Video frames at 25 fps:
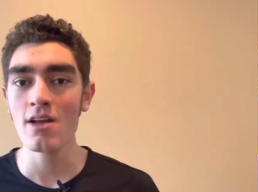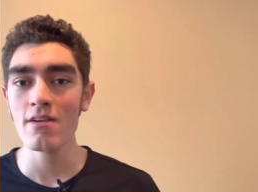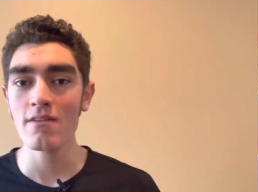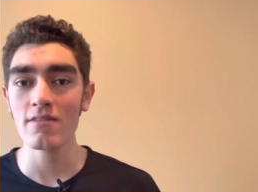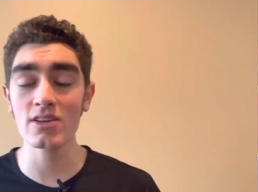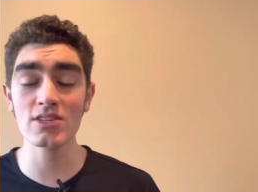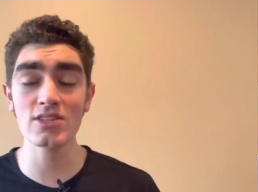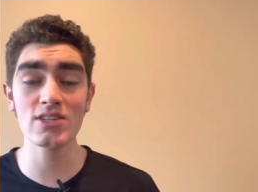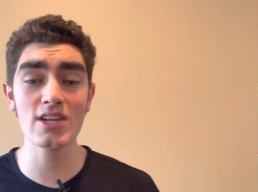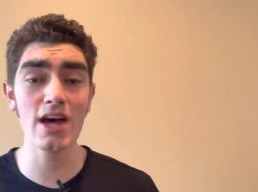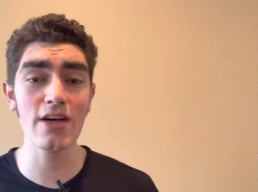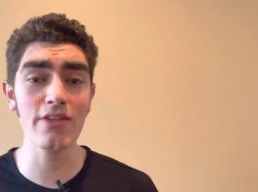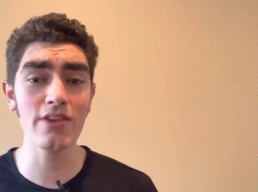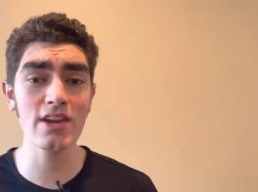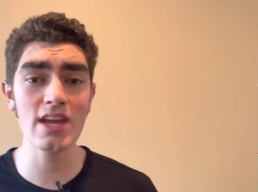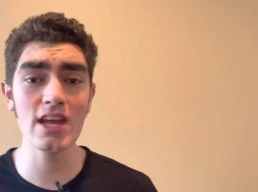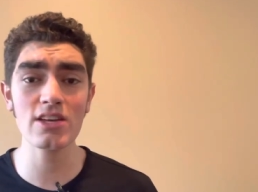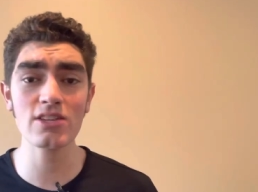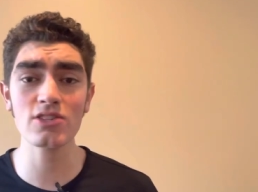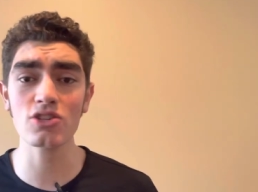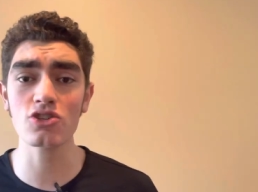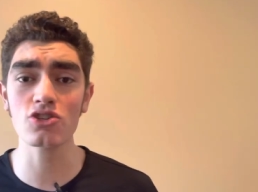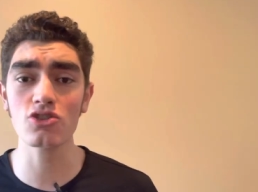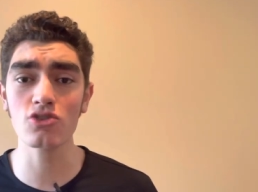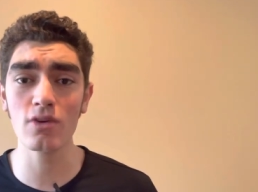Because now that he
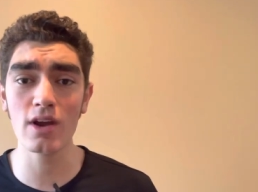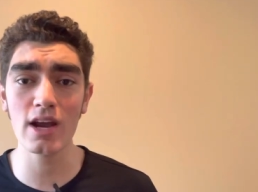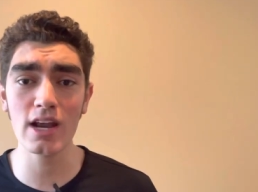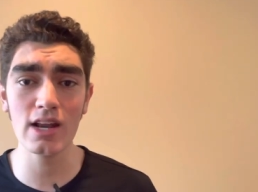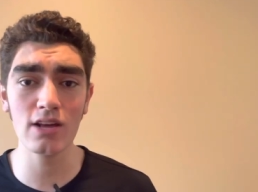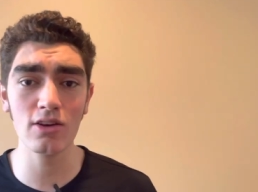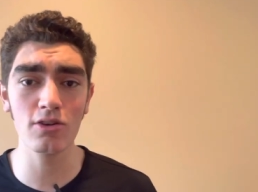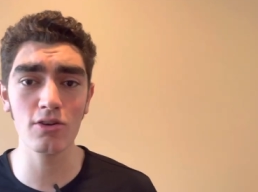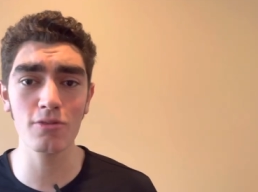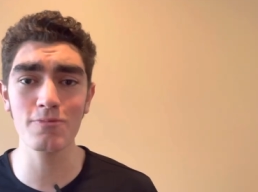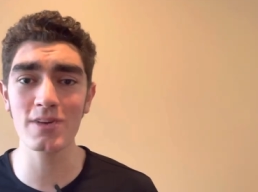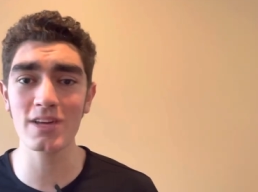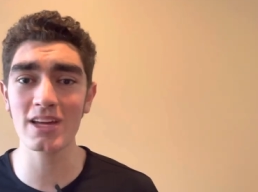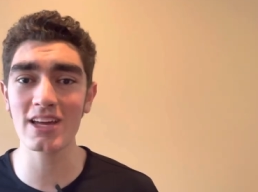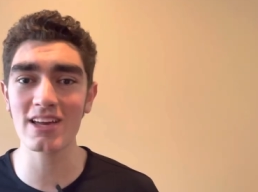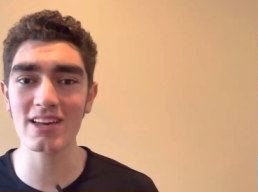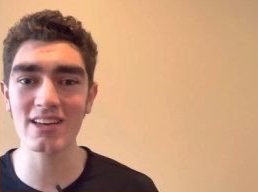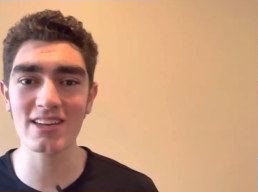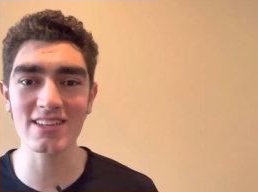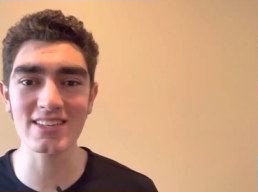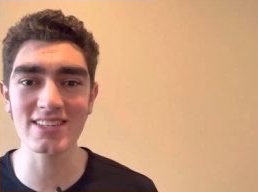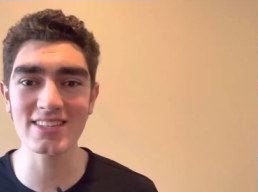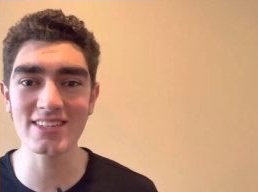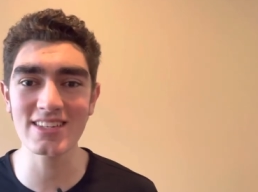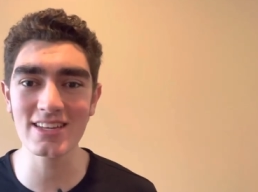has a training group that can
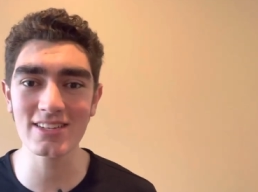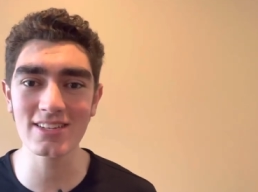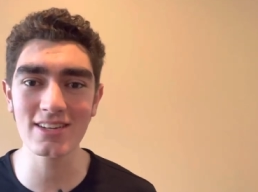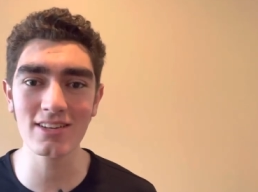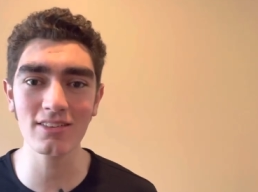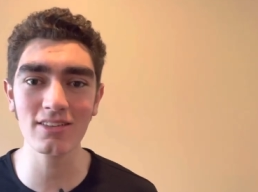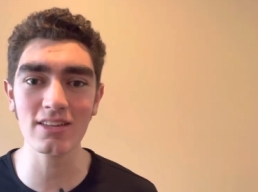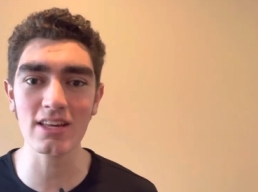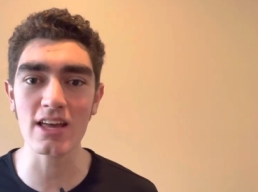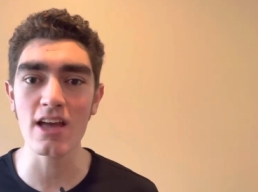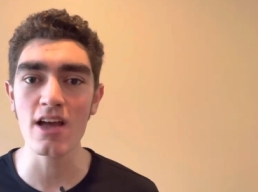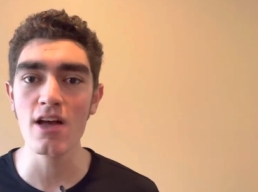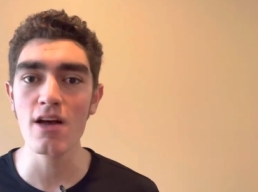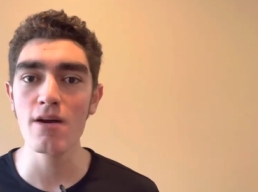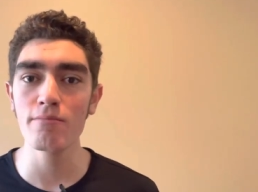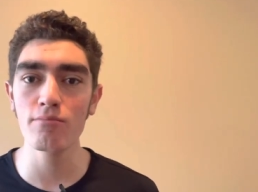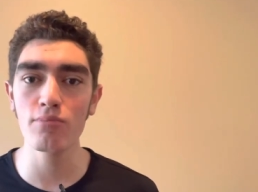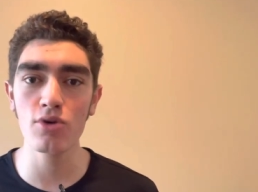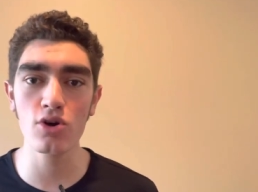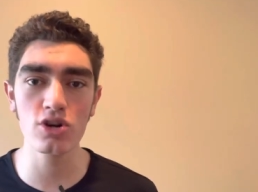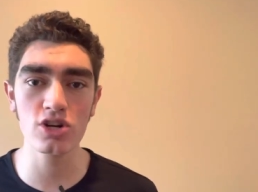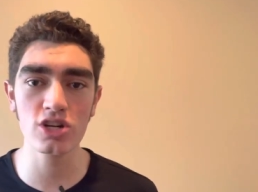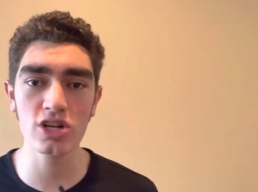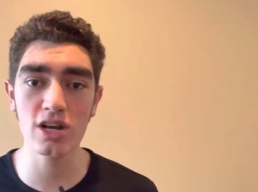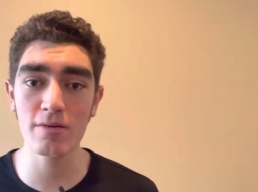consistently
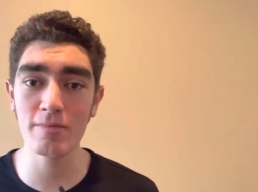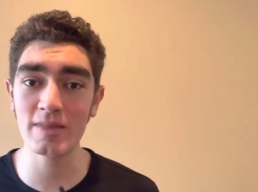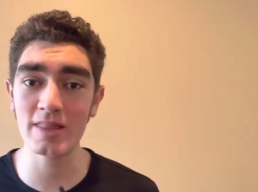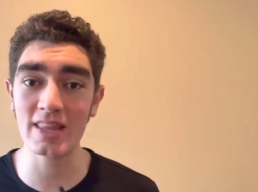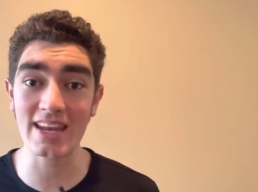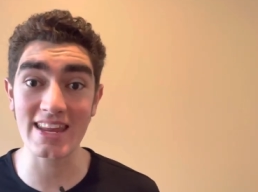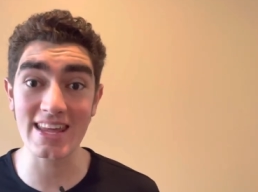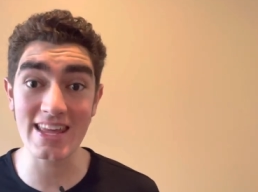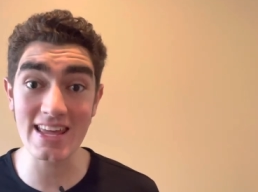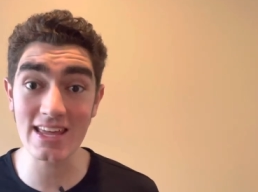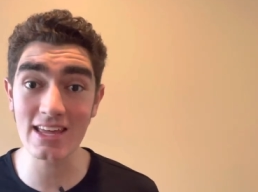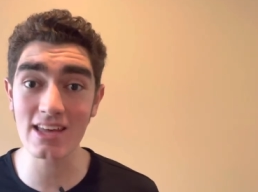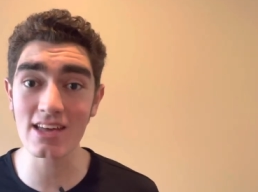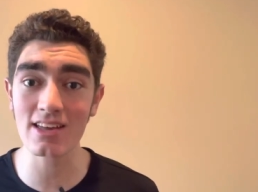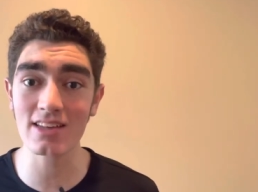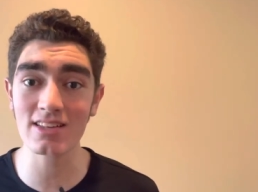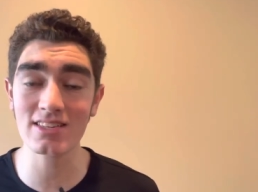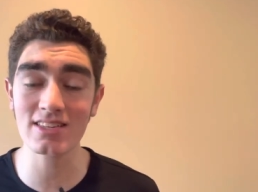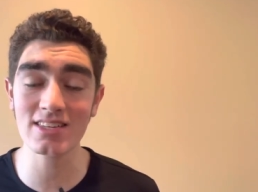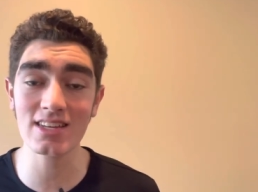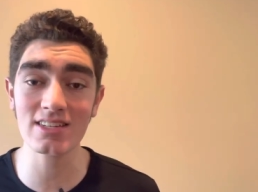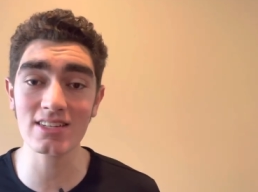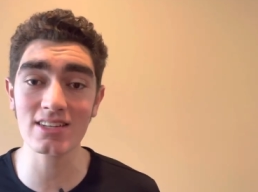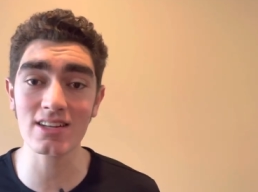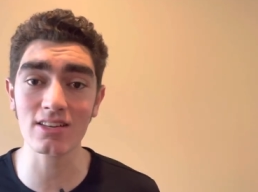push him and that he can
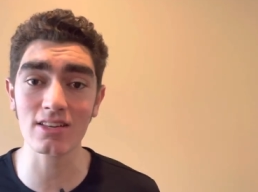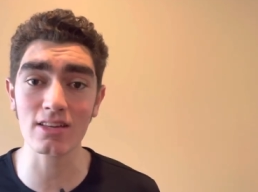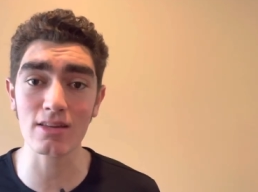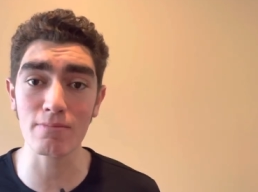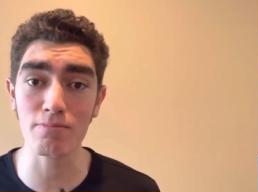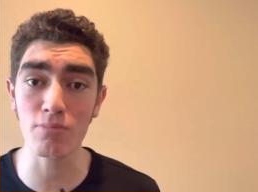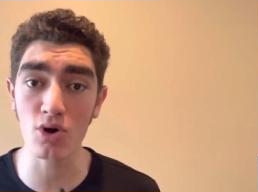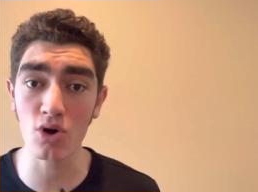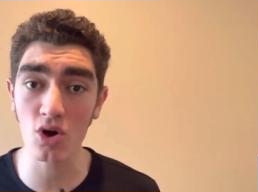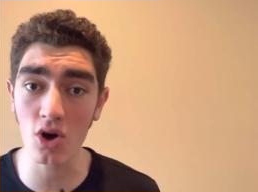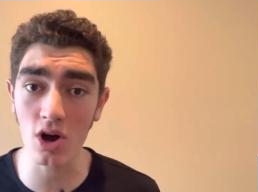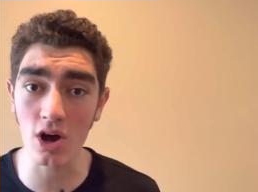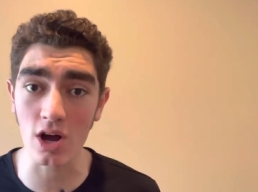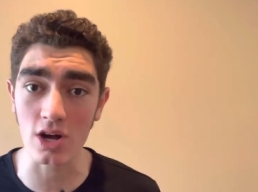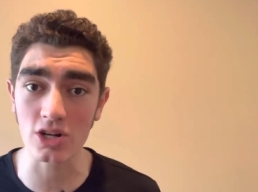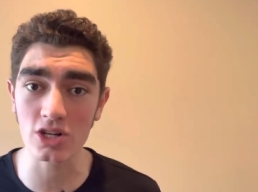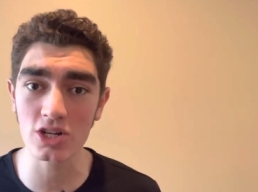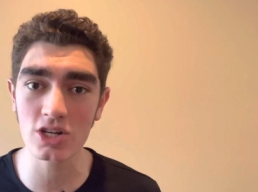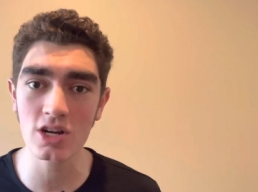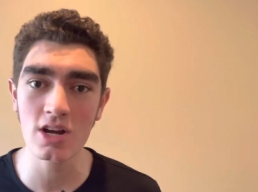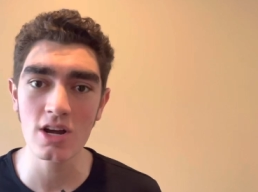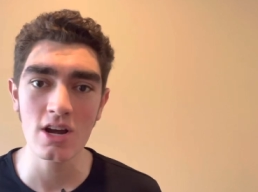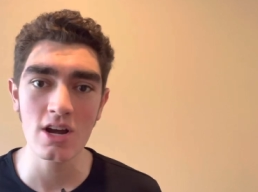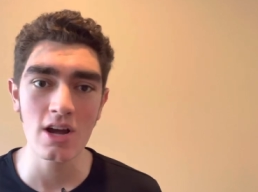consistently push,